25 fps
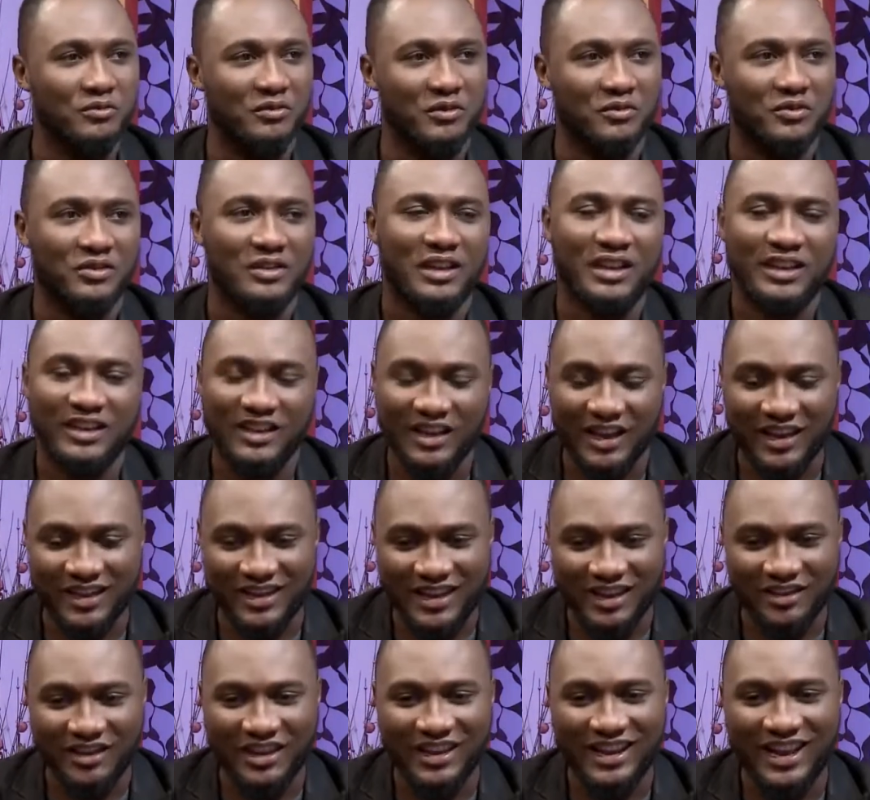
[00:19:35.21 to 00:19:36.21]
Like you're,
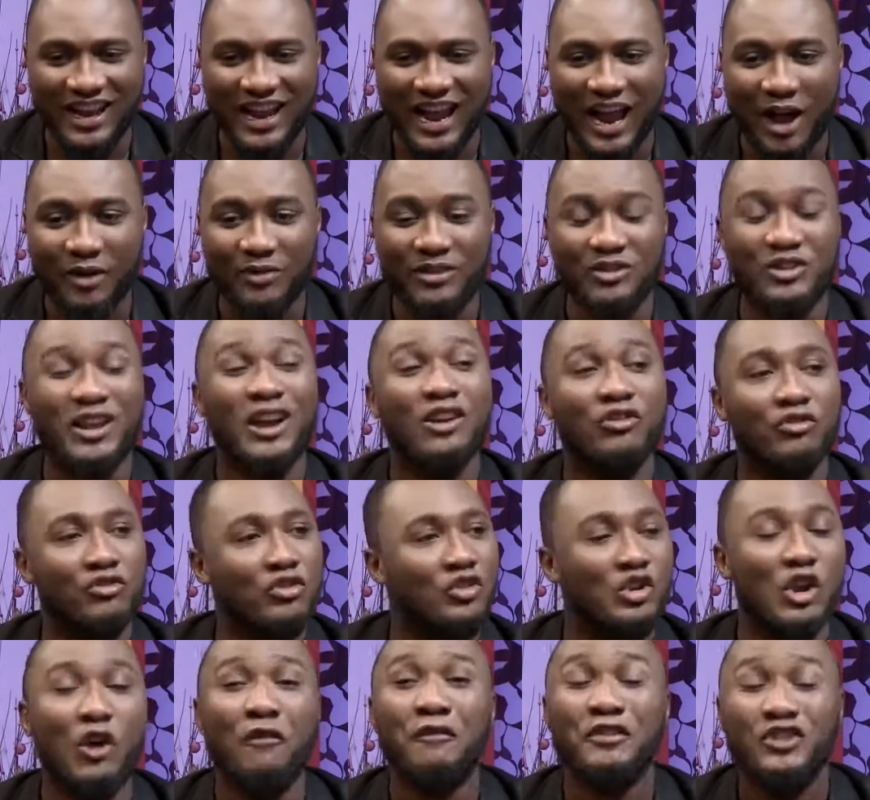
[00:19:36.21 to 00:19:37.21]
you're, not out. You're,
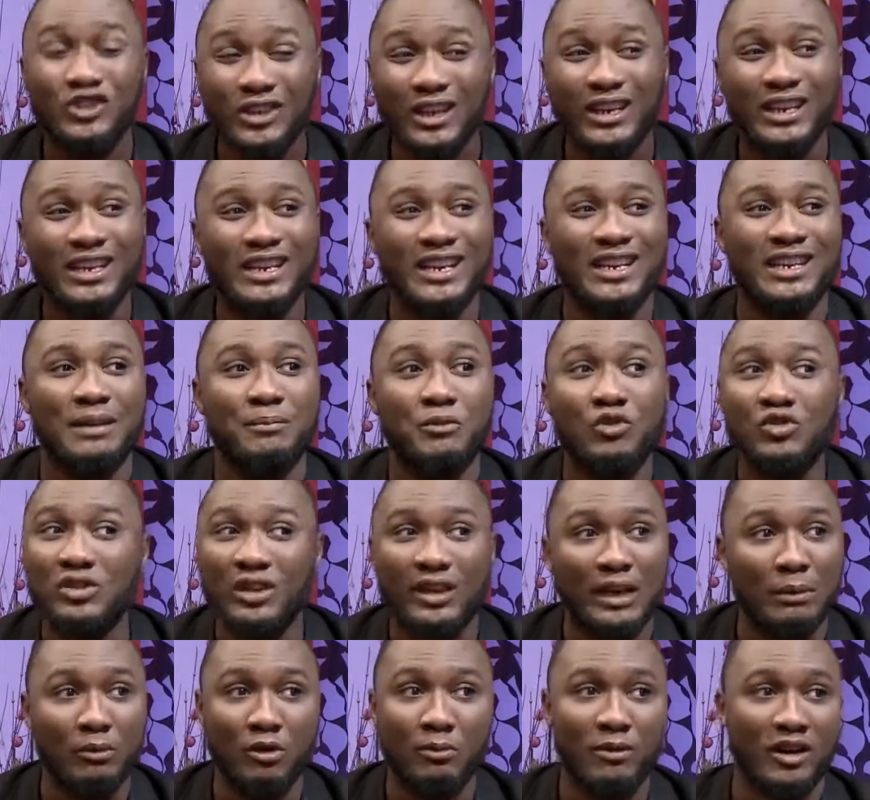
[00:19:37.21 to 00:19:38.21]
you're officially in the music
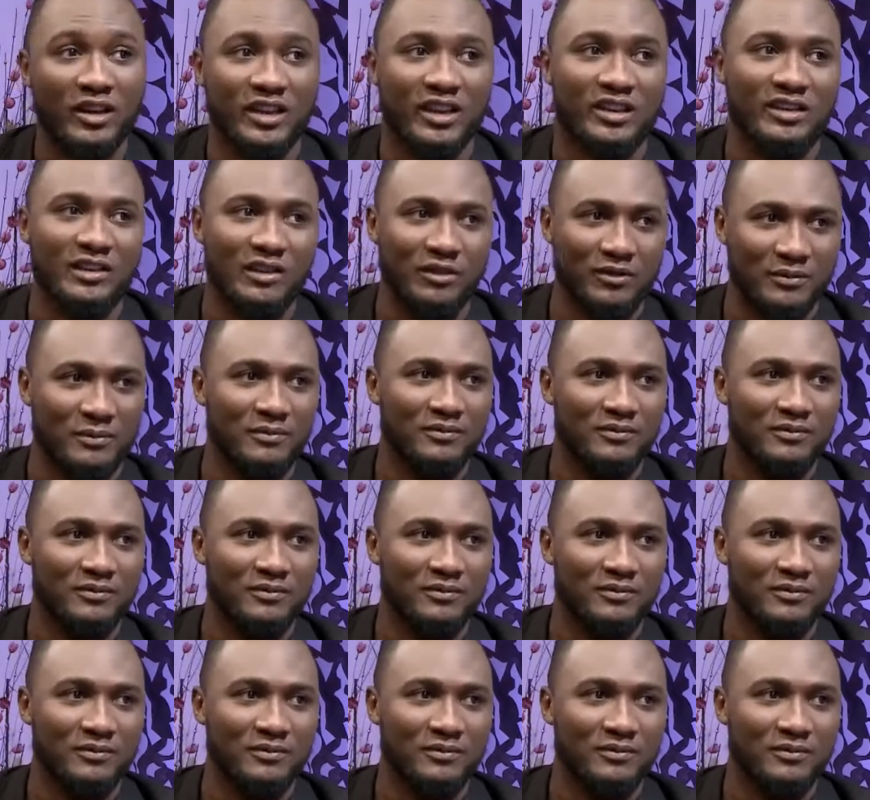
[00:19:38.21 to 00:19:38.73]
label market now.